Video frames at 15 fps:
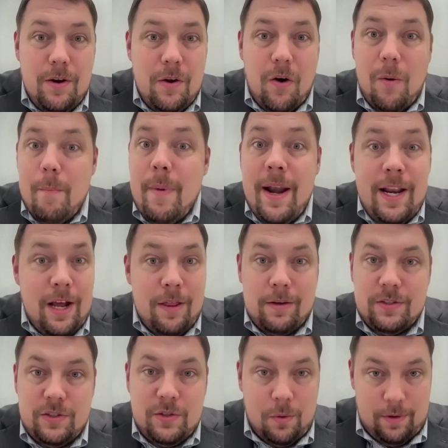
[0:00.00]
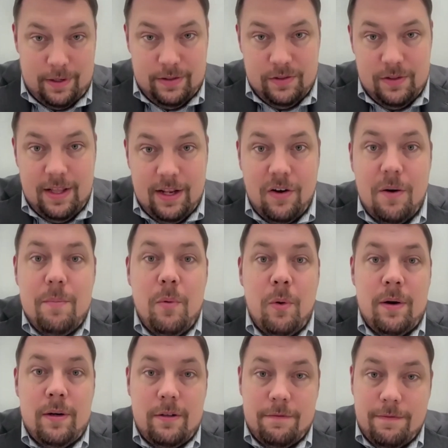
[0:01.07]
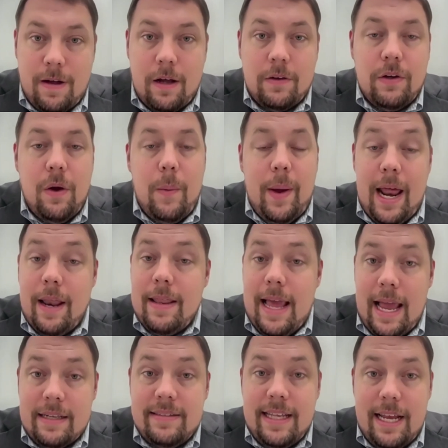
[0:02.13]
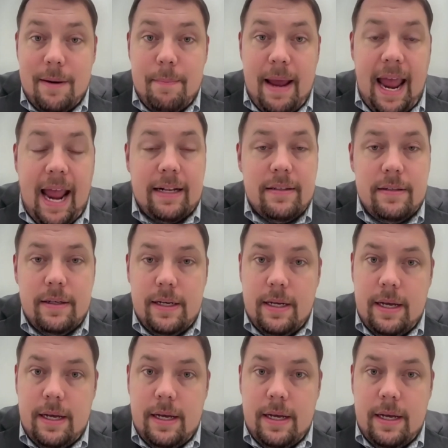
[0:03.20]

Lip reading: there are many other stories that are important to follow and as they impact